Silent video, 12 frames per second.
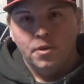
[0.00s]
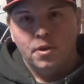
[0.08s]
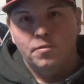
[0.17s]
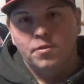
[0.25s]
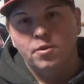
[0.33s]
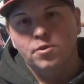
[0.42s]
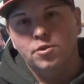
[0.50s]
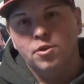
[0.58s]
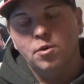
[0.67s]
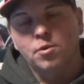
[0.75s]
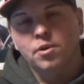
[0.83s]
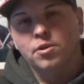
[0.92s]
if you're
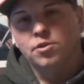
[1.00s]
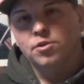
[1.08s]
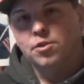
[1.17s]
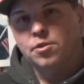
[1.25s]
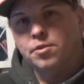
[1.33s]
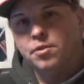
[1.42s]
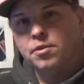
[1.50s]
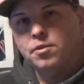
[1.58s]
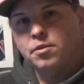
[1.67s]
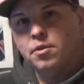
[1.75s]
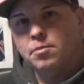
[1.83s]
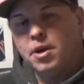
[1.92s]
so concerned
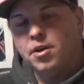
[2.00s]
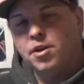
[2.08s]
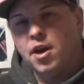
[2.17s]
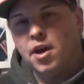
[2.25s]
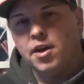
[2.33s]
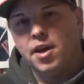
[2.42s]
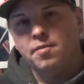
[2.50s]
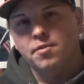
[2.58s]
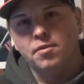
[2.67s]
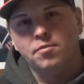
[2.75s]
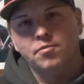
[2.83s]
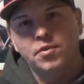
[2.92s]
about not
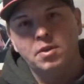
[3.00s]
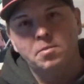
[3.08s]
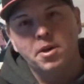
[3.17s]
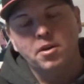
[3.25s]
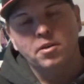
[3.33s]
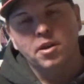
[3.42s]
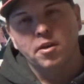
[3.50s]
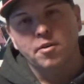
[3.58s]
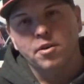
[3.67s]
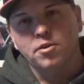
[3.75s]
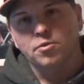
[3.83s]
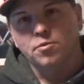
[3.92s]
having female
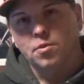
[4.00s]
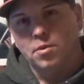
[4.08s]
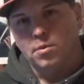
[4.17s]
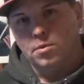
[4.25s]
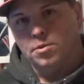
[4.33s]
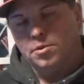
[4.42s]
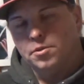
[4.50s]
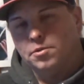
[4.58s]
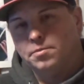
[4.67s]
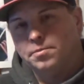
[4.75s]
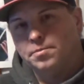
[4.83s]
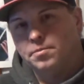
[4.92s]
character roles,
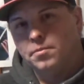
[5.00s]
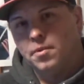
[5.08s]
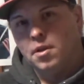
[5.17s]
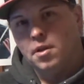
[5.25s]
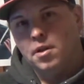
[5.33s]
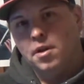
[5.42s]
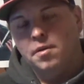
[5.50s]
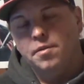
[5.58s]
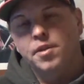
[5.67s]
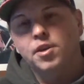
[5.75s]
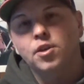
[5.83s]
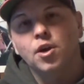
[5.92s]

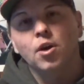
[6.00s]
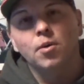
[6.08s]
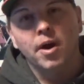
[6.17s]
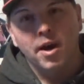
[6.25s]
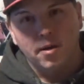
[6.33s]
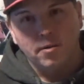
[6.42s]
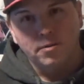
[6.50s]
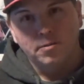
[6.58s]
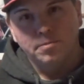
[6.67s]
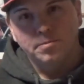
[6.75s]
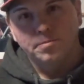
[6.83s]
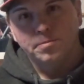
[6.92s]
then go out,
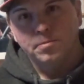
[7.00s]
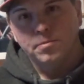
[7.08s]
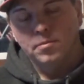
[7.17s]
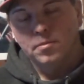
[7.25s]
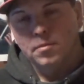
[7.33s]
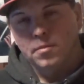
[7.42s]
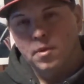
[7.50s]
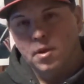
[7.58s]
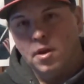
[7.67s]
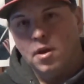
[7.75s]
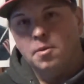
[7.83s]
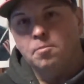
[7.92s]

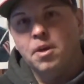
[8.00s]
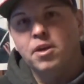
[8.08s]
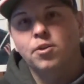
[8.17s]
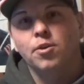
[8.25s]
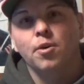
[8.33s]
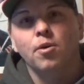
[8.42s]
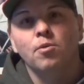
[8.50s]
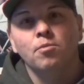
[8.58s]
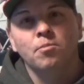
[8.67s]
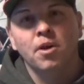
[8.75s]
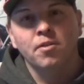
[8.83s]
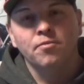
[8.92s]
make your own
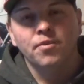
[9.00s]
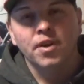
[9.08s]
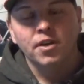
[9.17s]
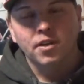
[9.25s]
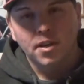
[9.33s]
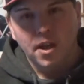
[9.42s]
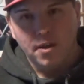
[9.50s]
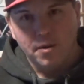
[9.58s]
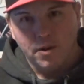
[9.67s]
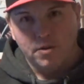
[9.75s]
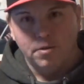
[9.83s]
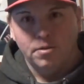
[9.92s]
motherfucking
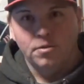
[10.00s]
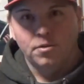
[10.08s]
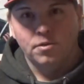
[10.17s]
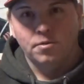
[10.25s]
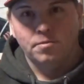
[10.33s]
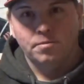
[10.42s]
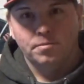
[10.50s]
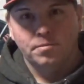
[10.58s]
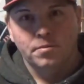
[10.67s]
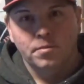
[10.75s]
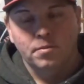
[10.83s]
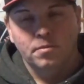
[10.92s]
characters,
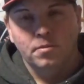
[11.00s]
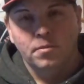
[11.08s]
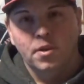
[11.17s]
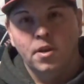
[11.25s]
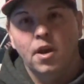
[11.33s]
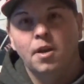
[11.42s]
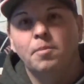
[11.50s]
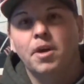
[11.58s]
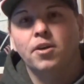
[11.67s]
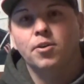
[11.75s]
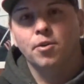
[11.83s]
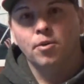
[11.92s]
and
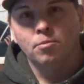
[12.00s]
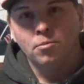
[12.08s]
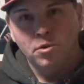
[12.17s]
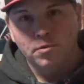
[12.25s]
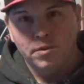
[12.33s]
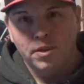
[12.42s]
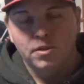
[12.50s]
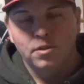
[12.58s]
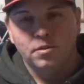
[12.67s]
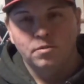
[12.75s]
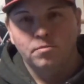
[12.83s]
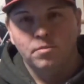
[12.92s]
make your own
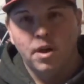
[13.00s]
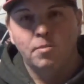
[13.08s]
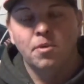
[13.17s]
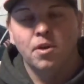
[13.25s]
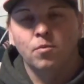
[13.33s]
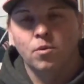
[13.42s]
movies, and men